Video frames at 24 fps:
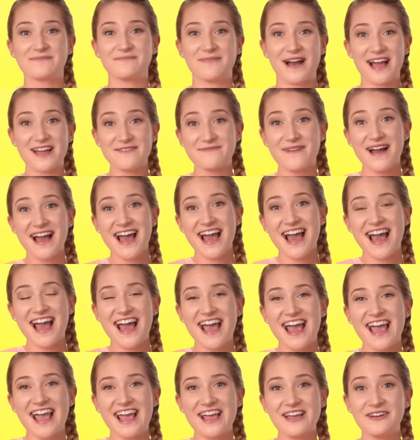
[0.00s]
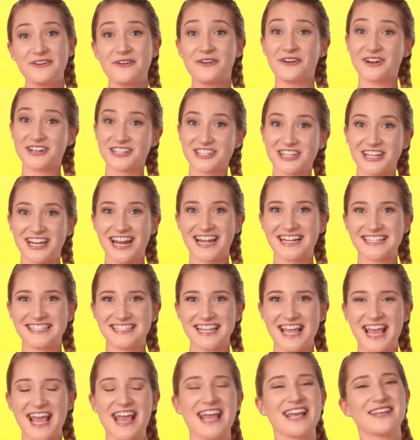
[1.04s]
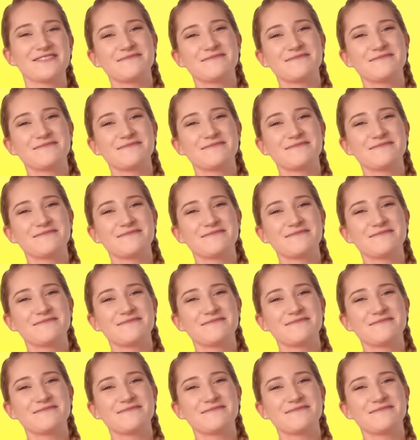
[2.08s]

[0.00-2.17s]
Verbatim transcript: Bye bye. Or should I say,